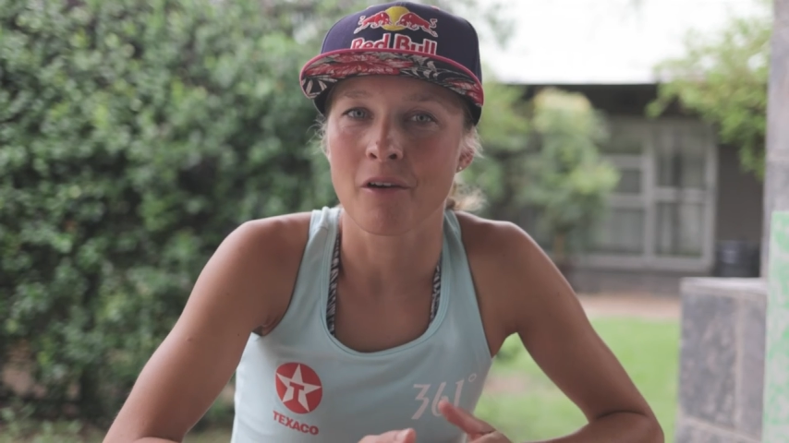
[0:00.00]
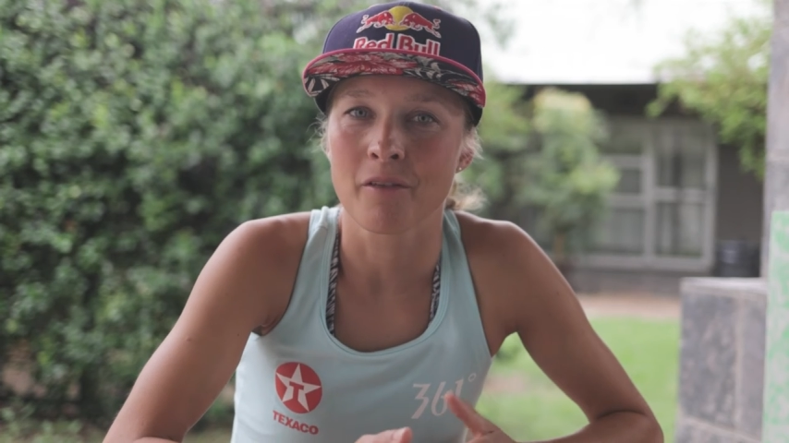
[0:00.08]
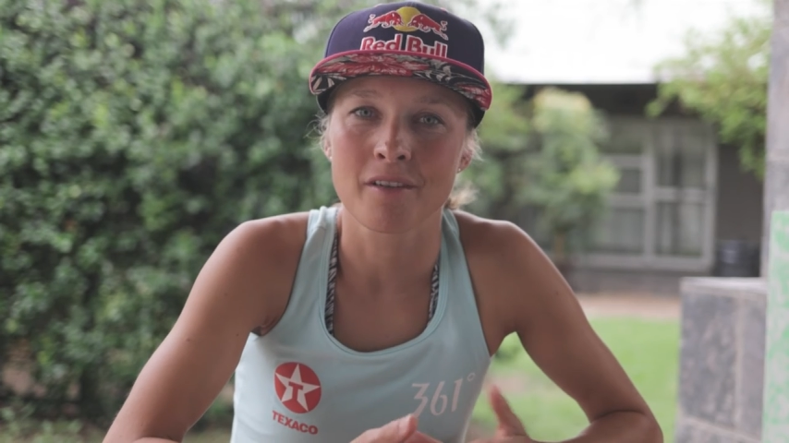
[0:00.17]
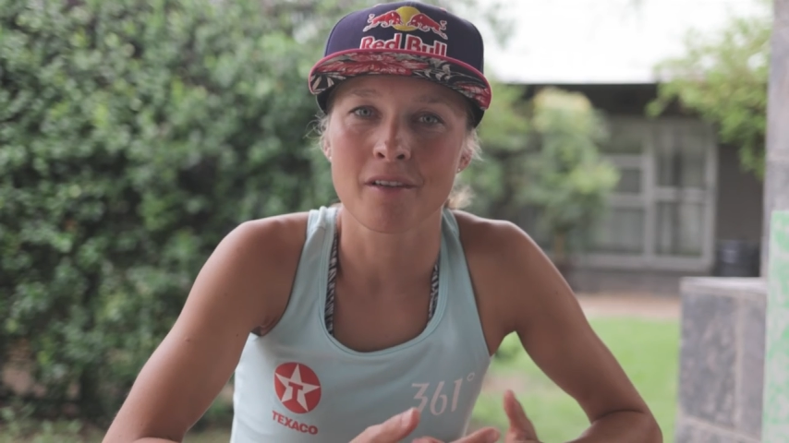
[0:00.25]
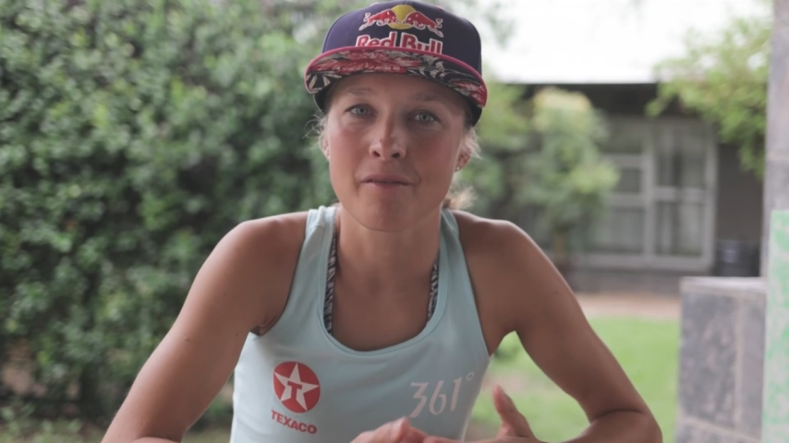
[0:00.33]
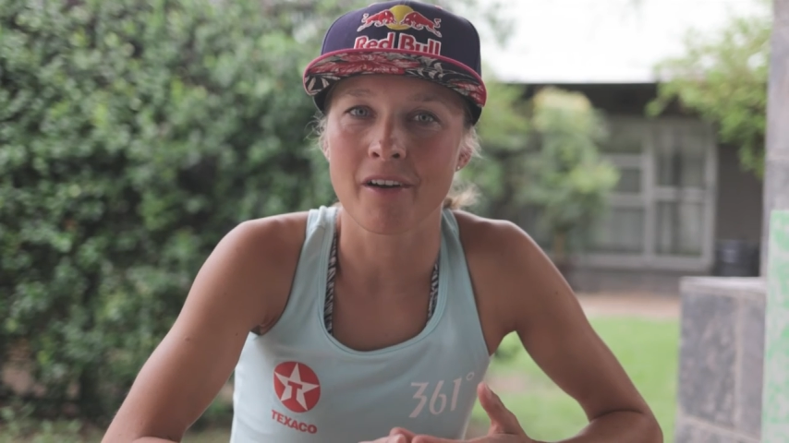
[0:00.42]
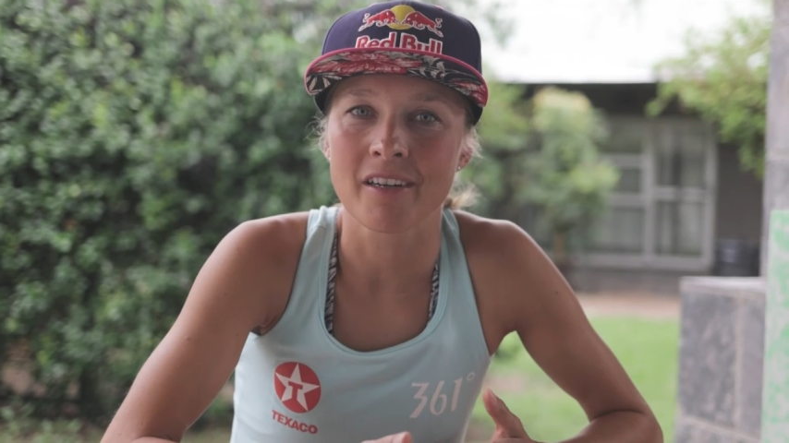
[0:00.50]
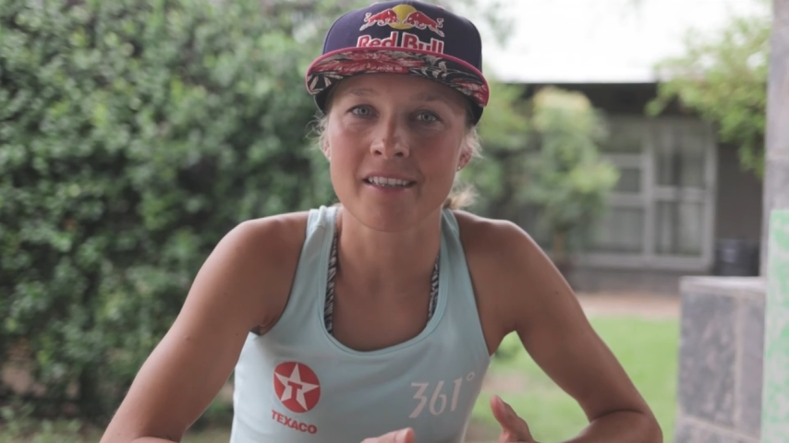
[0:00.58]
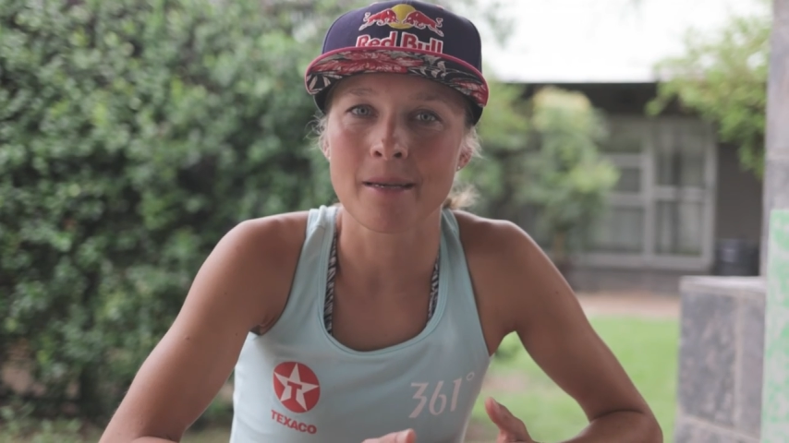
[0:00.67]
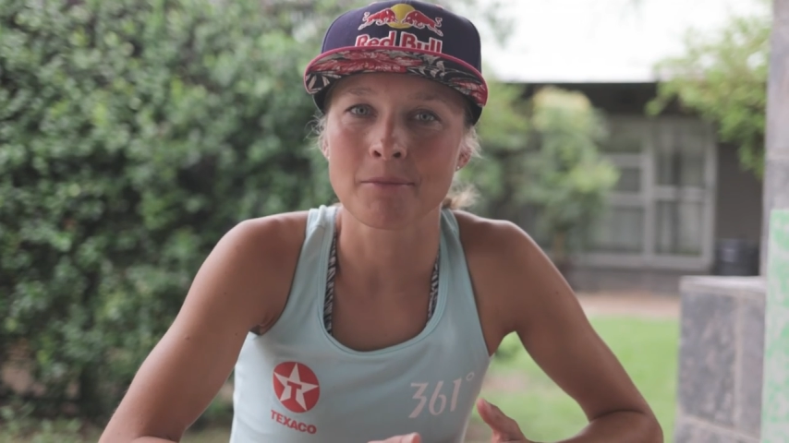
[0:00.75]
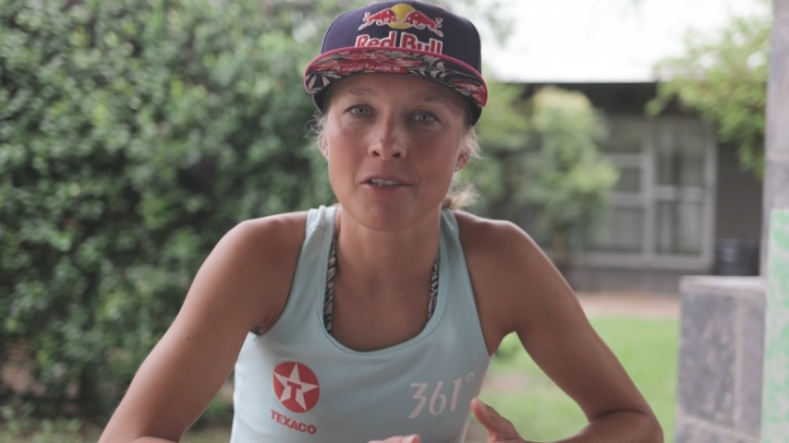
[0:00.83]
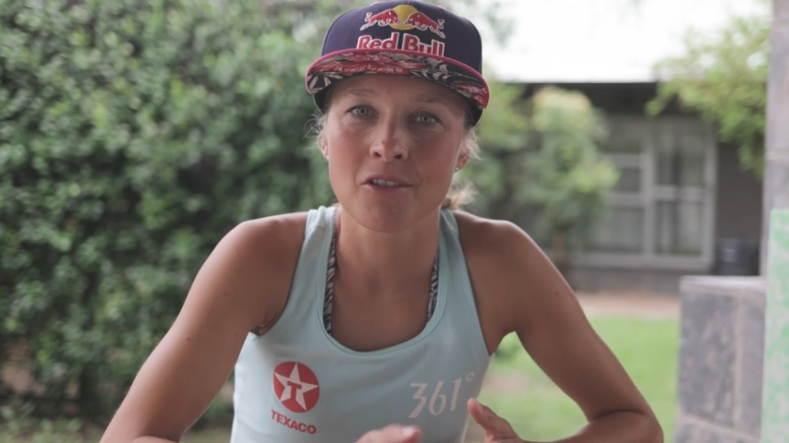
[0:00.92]
often very
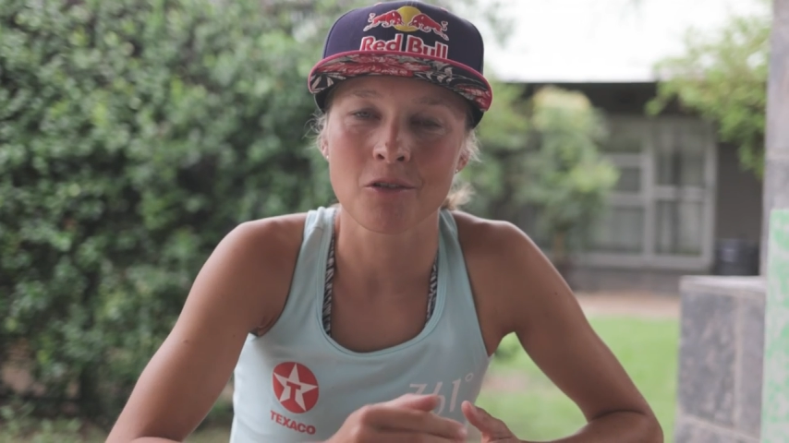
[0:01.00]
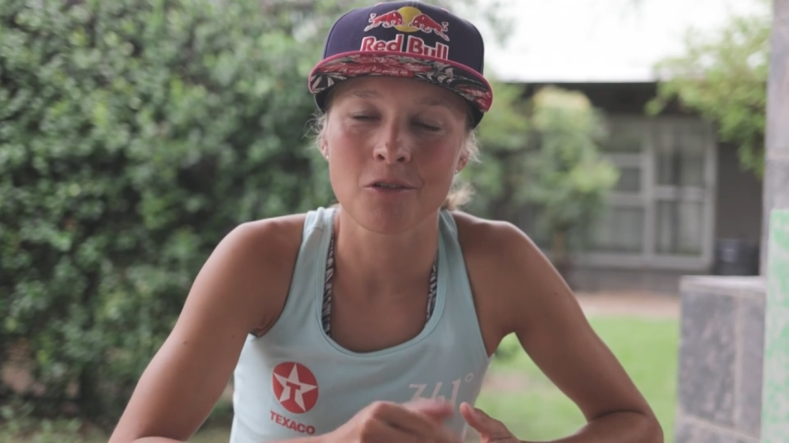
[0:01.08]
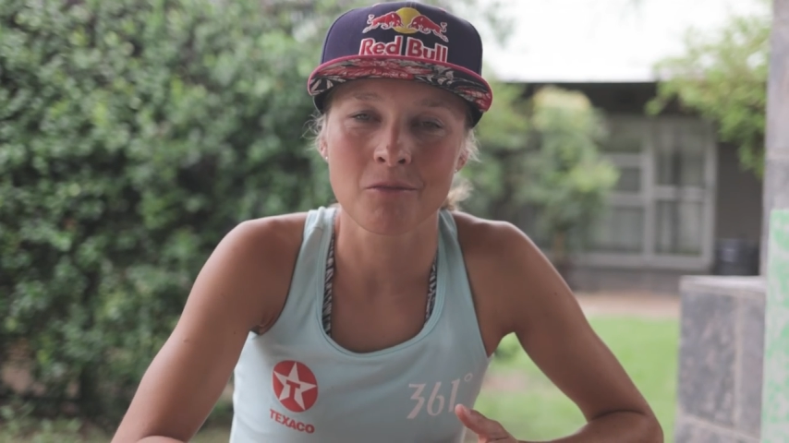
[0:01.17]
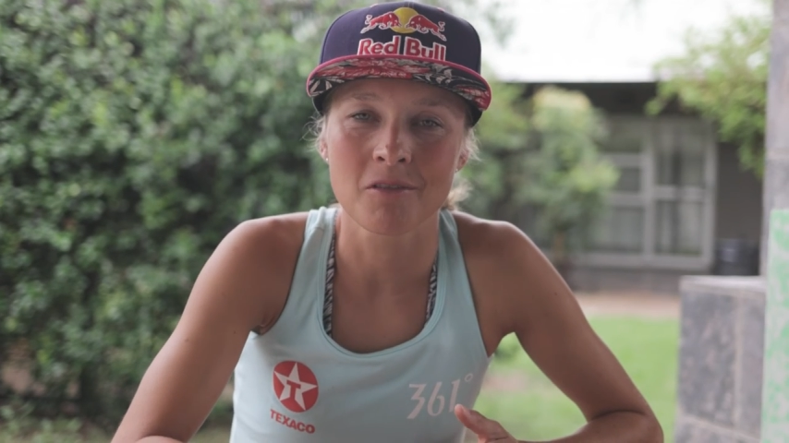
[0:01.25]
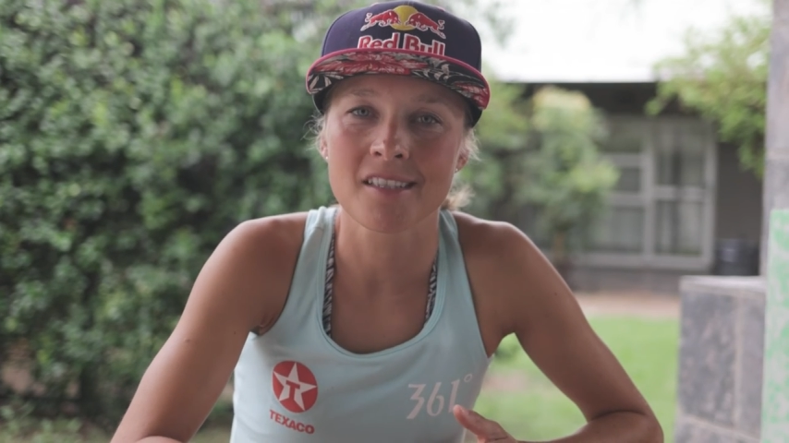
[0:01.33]
tempted to